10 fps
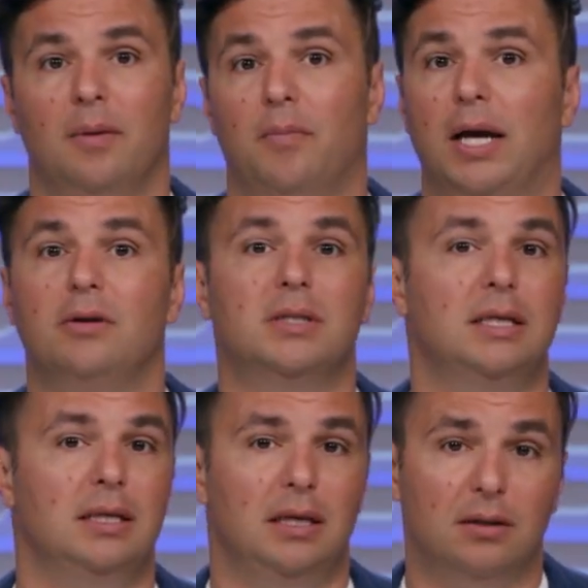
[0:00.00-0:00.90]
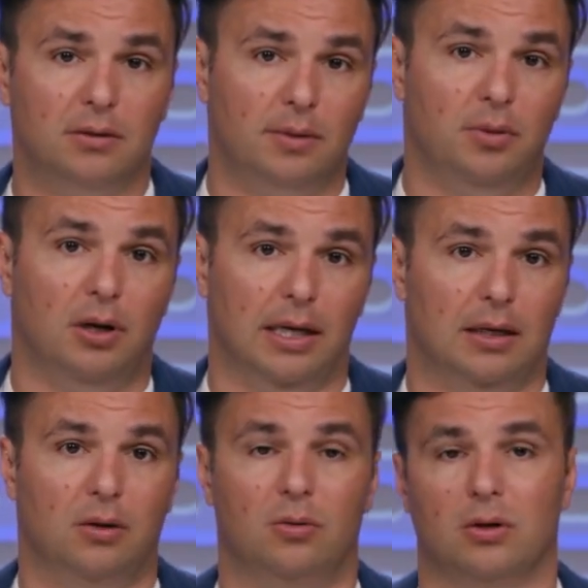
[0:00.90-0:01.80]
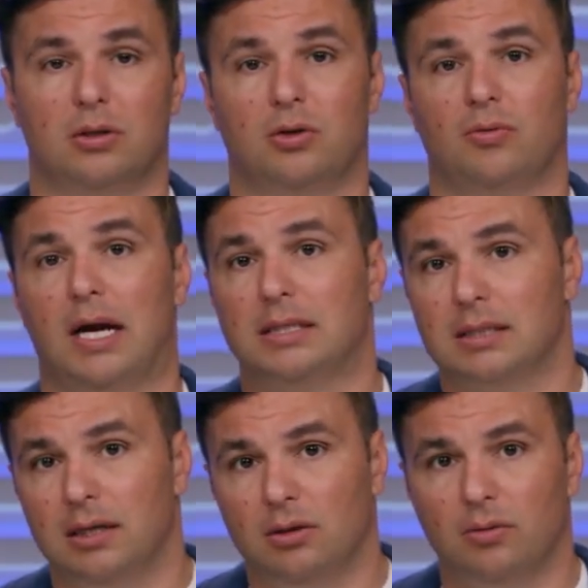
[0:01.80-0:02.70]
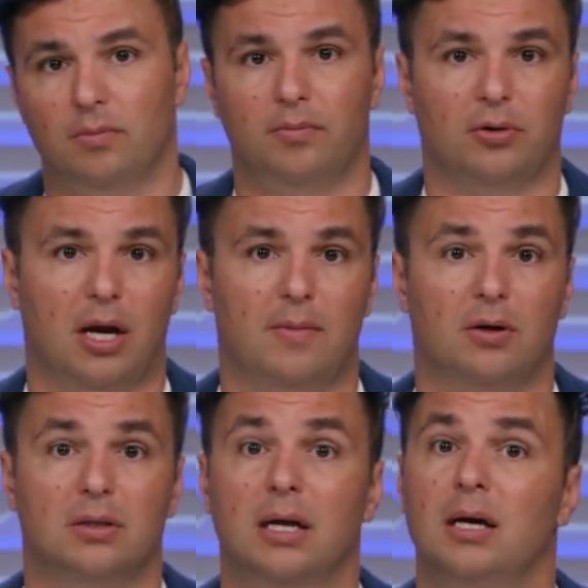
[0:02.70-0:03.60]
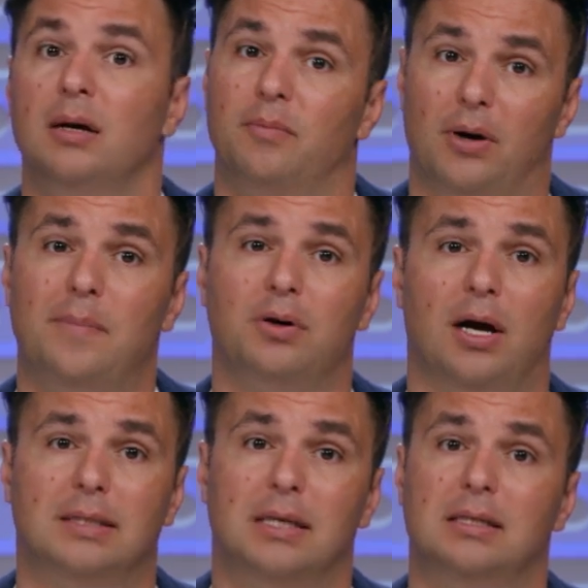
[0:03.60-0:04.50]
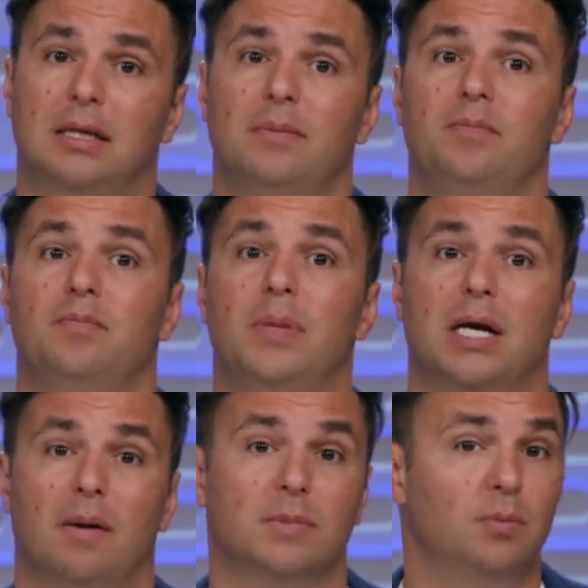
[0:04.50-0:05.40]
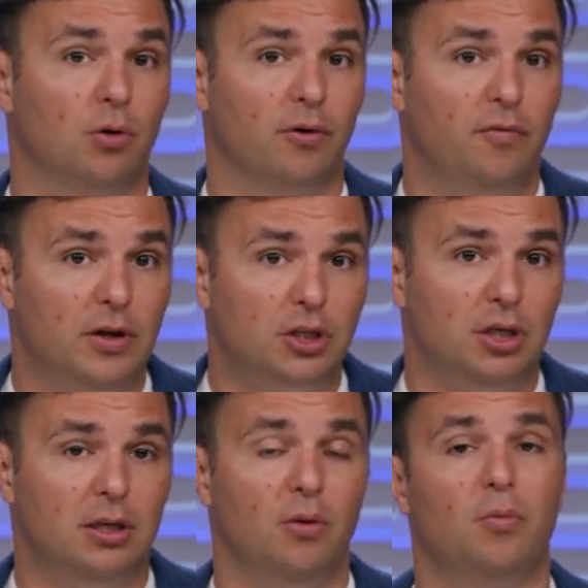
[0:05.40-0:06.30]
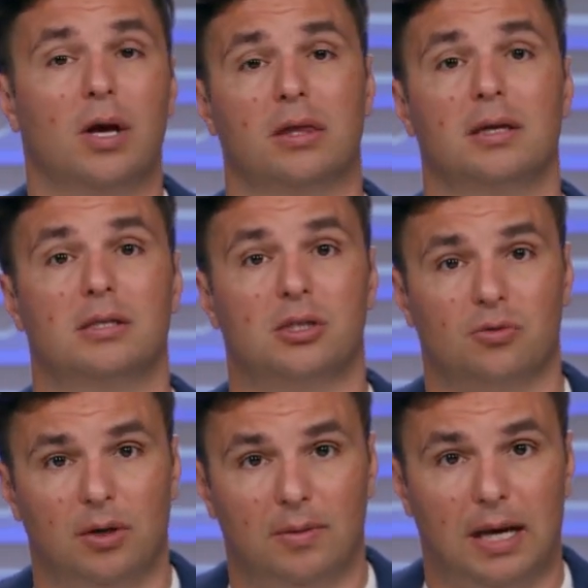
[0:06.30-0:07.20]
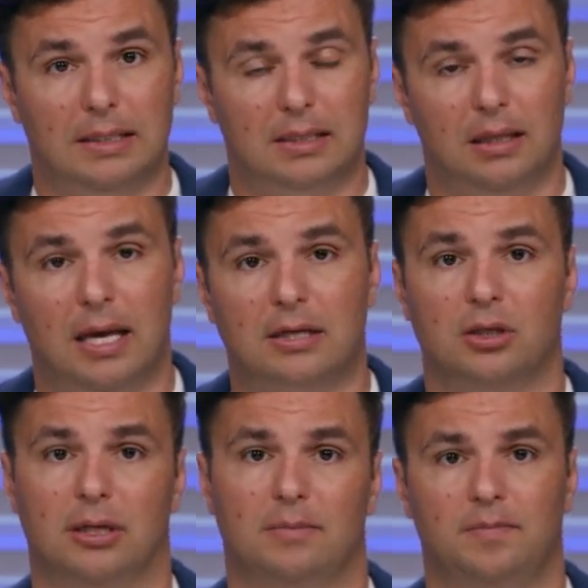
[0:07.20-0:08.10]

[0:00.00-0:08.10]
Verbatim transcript: By using either the plugin or direct skill parameters, prompt processing becomes more efficient with streamlined selection.